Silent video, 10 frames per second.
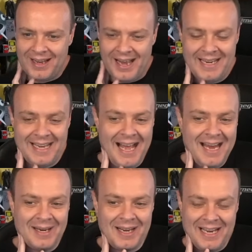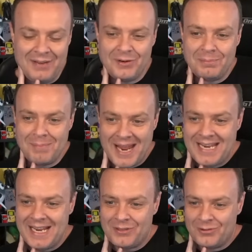I can't even
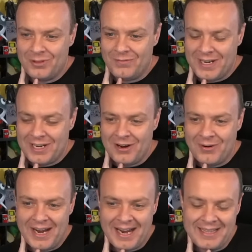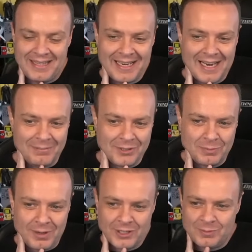make it through the video, and I think I'm
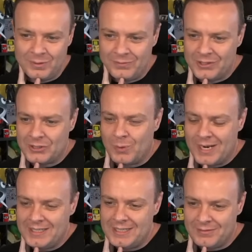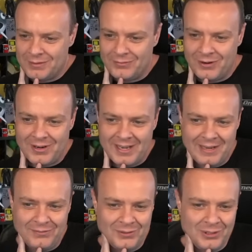responsible for 20 of the
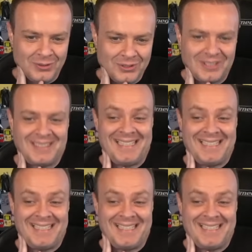48 views.